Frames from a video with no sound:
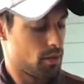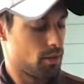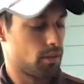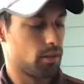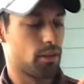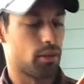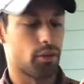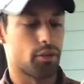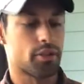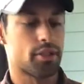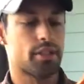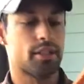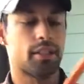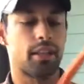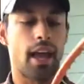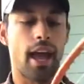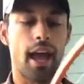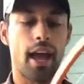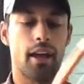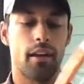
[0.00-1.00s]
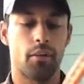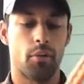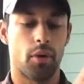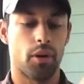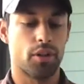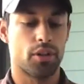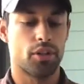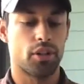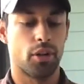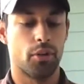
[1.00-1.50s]
little stat where
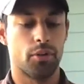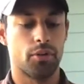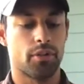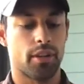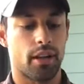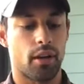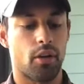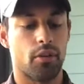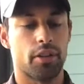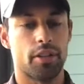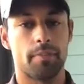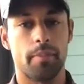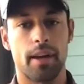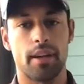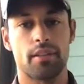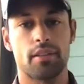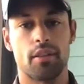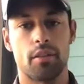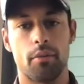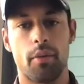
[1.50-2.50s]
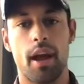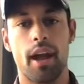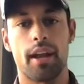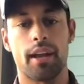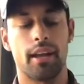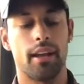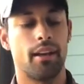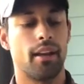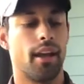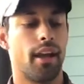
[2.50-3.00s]
it shows like all the specs of the racket,